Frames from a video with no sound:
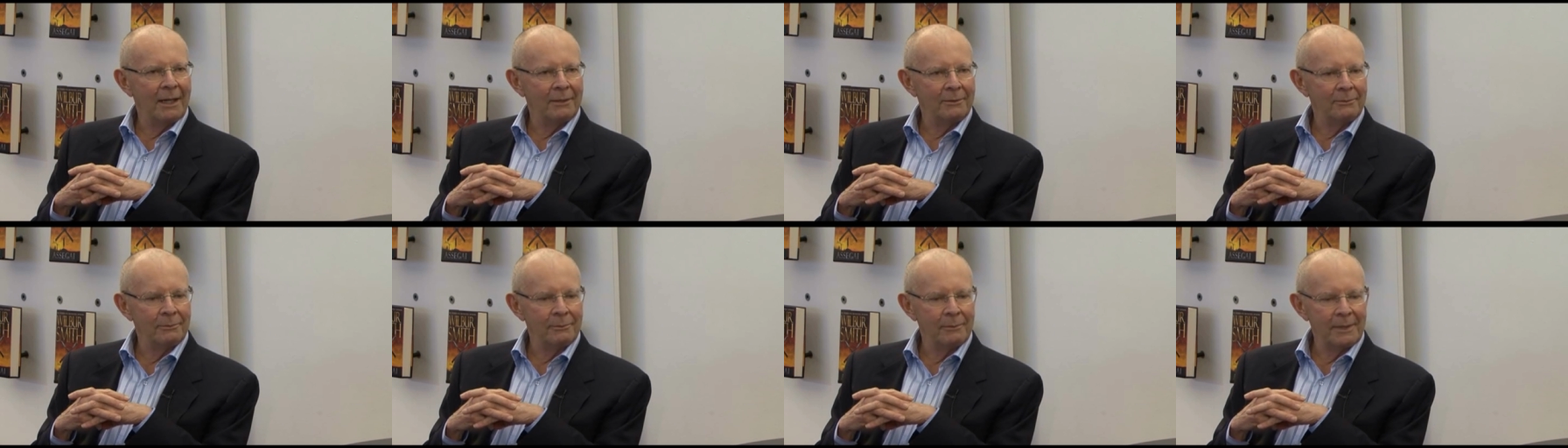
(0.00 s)

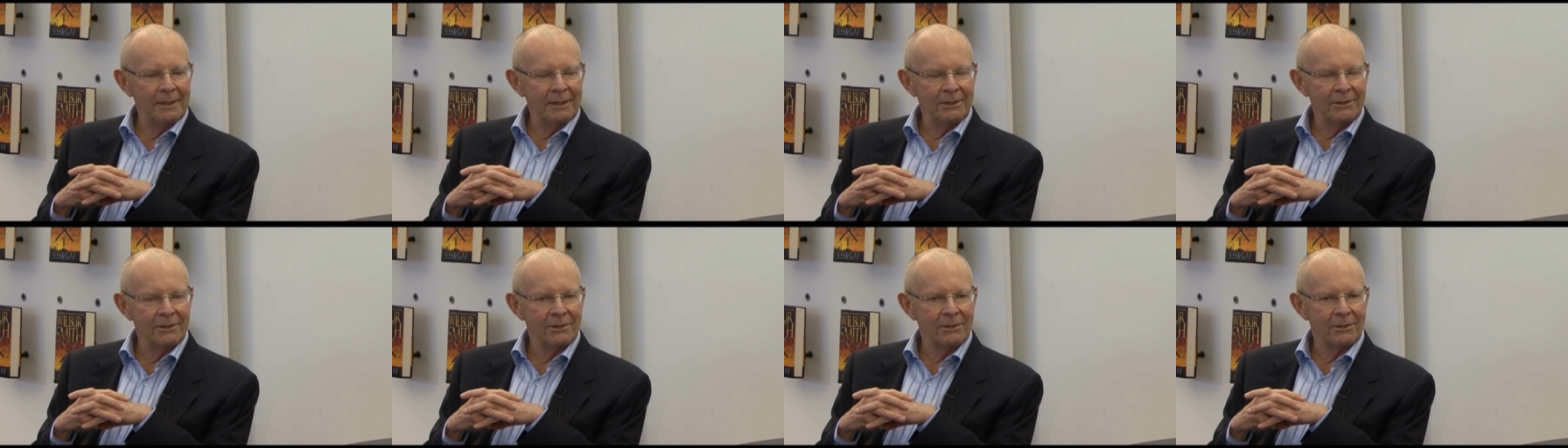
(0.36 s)
I
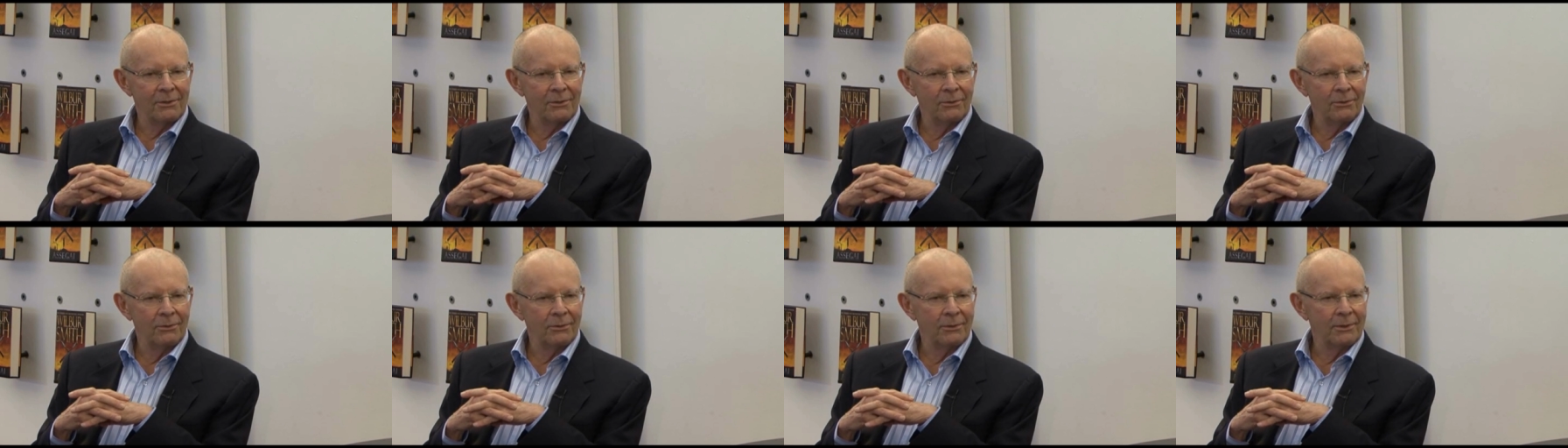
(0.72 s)
went to
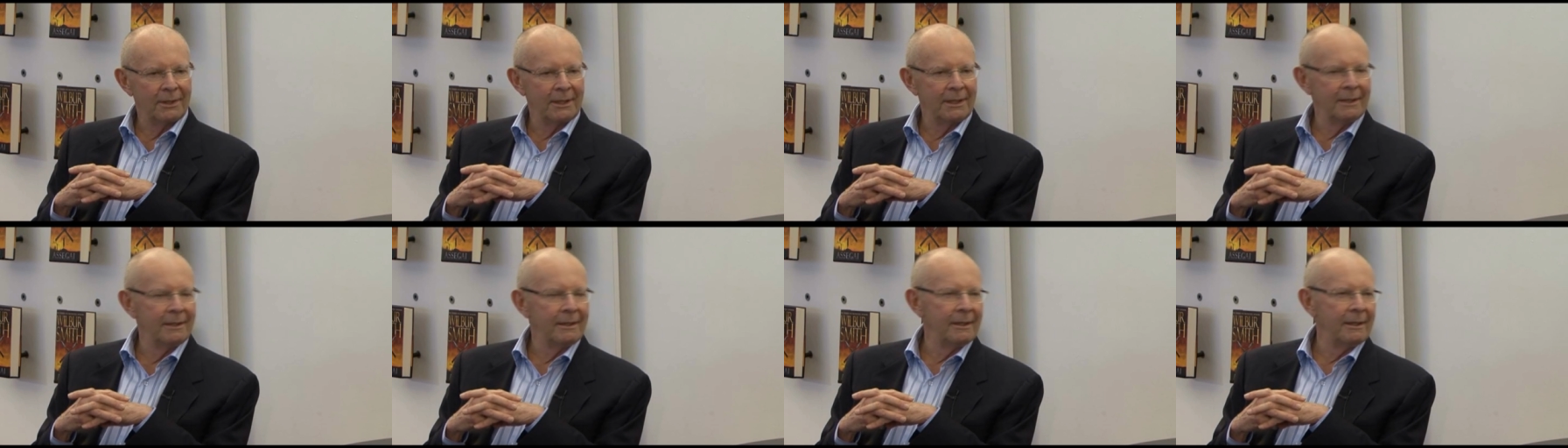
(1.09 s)
school
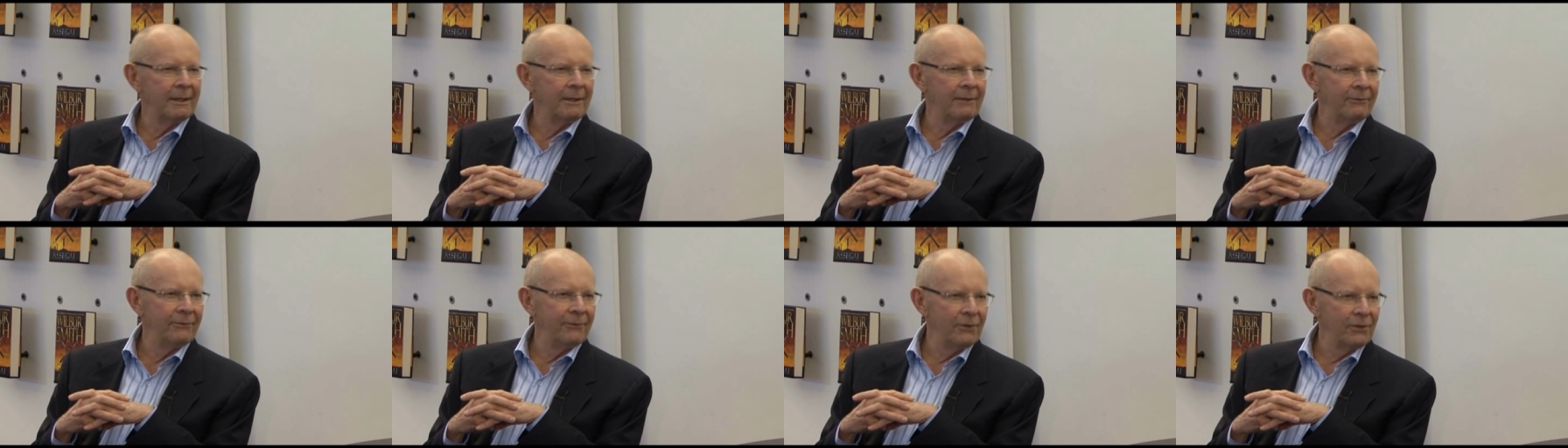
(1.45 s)
in
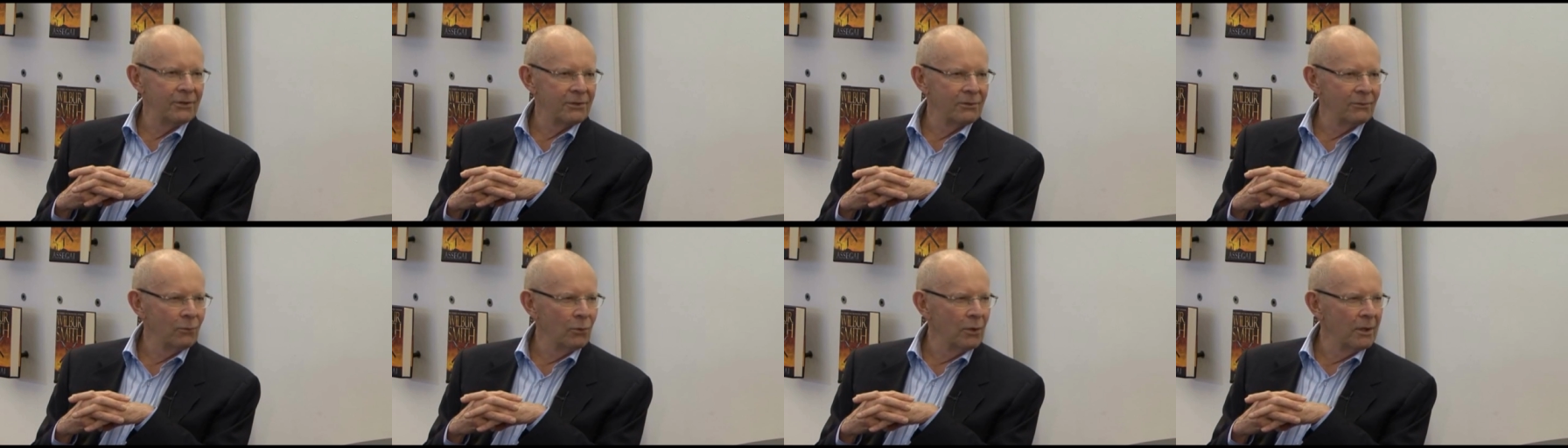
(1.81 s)
uh,
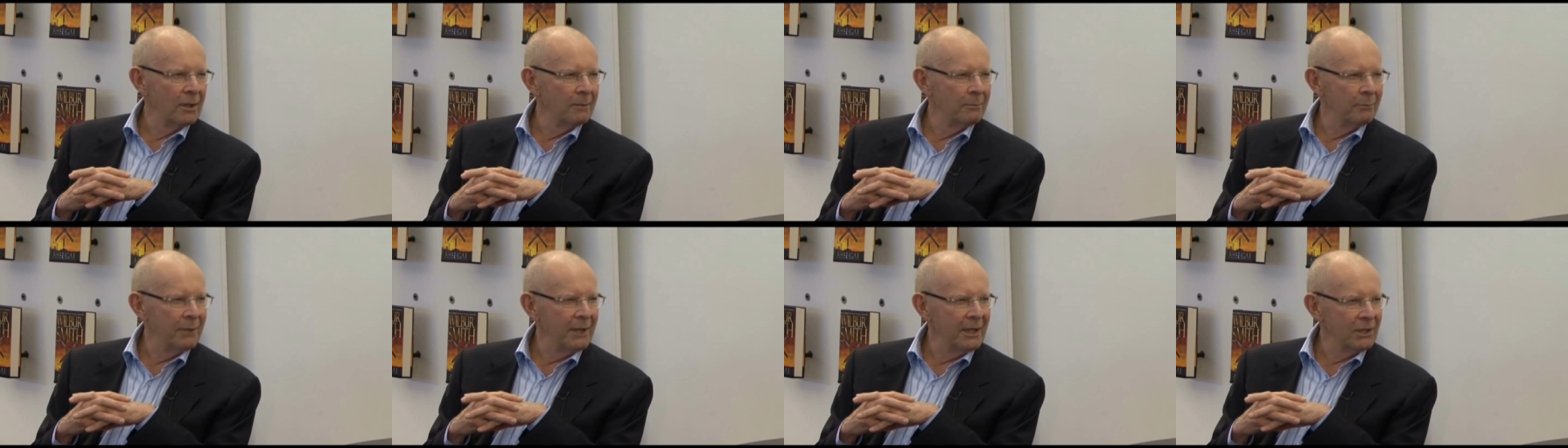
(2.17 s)
first of all in
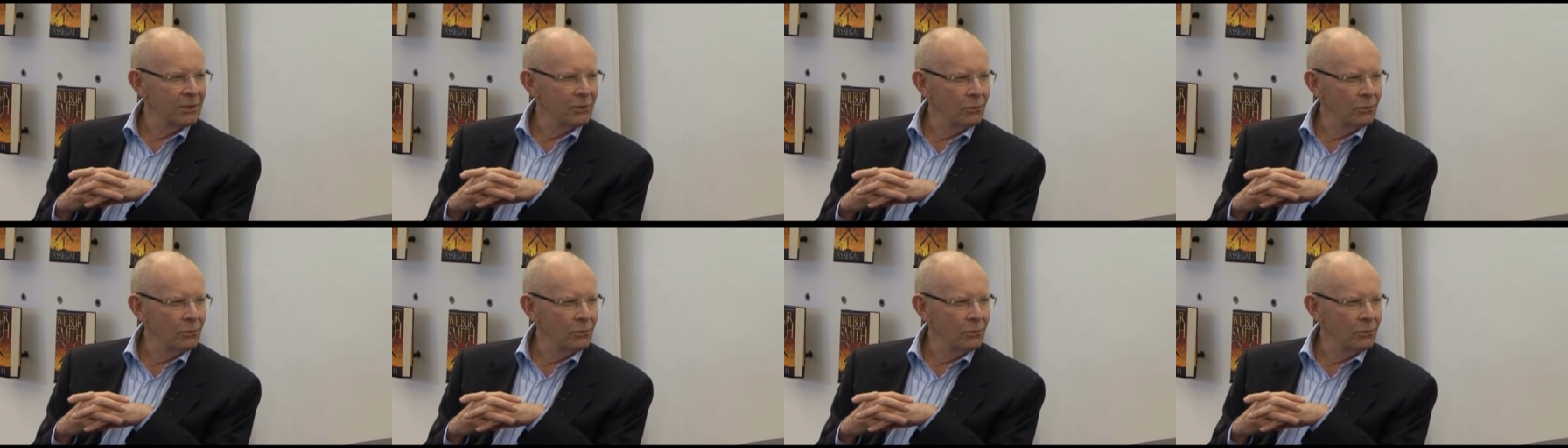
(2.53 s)
a place